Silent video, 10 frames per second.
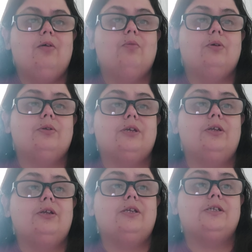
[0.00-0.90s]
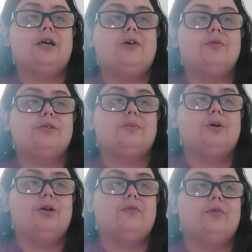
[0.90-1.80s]
What Dylan needs now is some
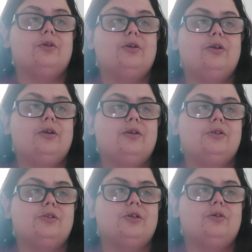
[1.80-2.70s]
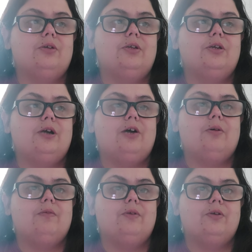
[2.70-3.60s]
bravery to tell Lydia how
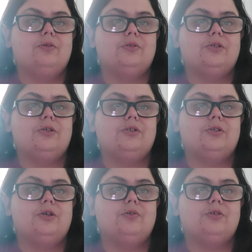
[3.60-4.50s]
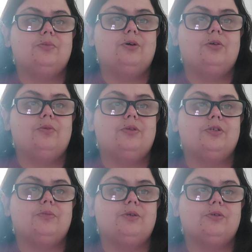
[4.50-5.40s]
he feels and to go somewhere with
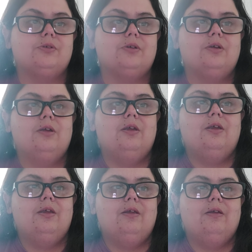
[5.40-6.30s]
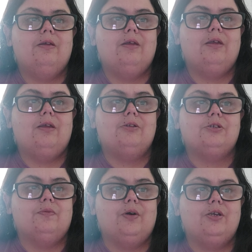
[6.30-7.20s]
his music and
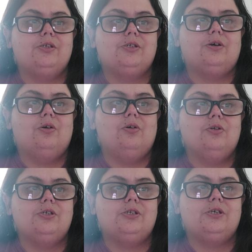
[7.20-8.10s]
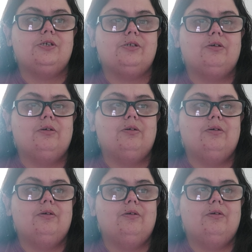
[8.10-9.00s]
to face the hardest test
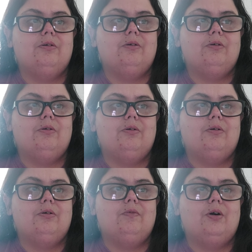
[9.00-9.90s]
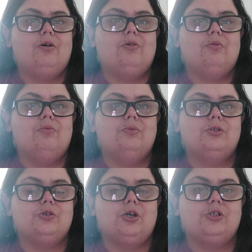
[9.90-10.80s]
of all
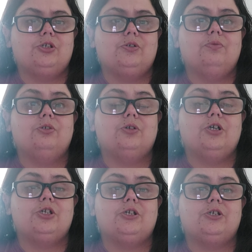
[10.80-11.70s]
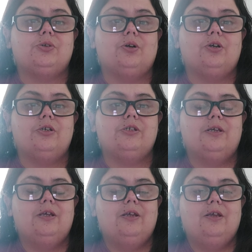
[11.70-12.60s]
when, trage- when tragedy strikes.
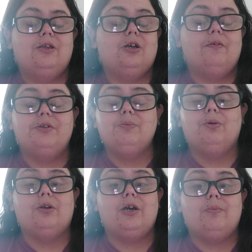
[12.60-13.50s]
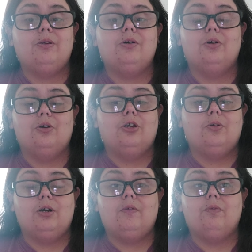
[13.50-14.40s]
Y'all, this book had me ugly
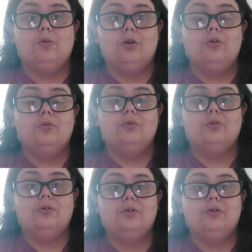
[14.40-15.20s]
crying for real.